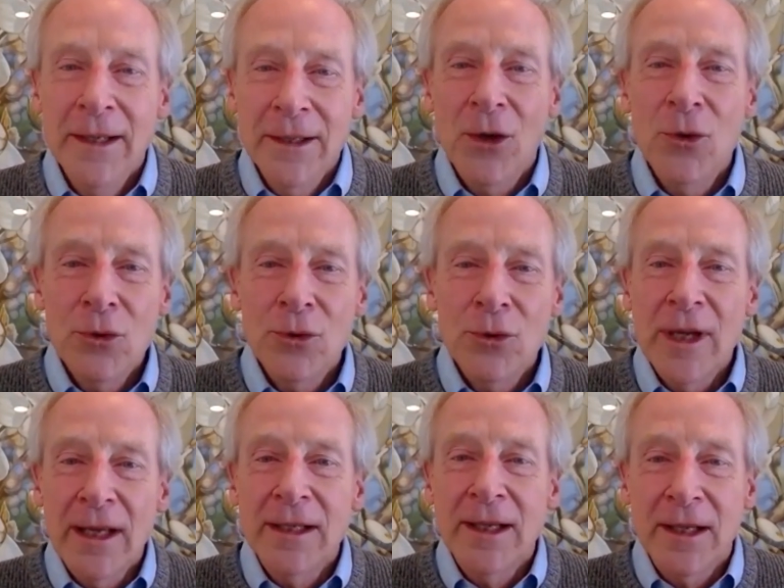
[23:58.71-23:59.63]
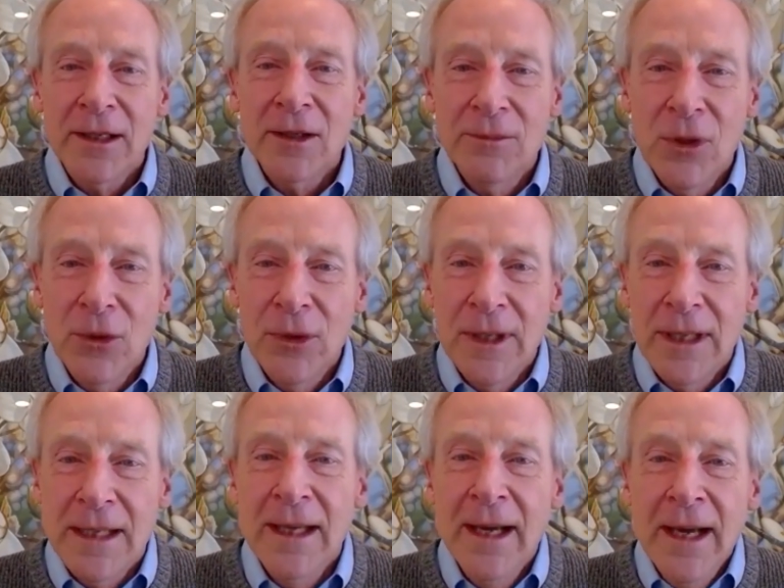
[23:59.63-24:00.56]
co-creating a
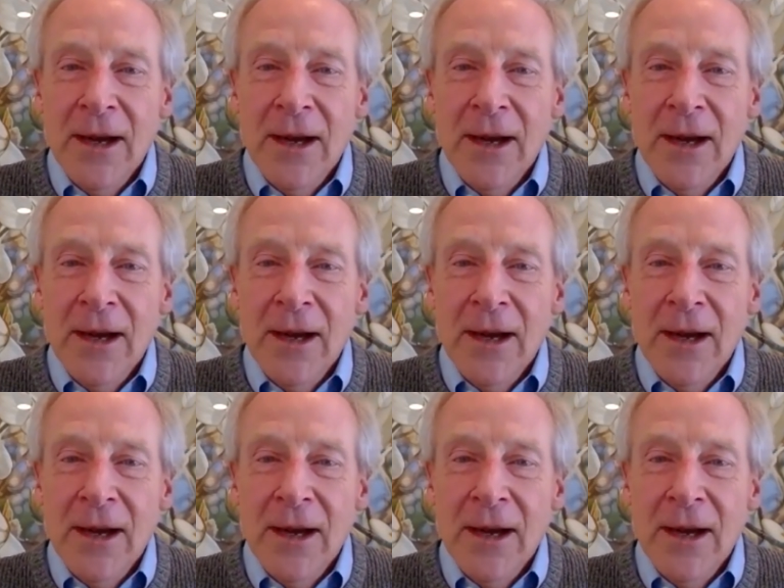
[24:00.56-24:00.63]
community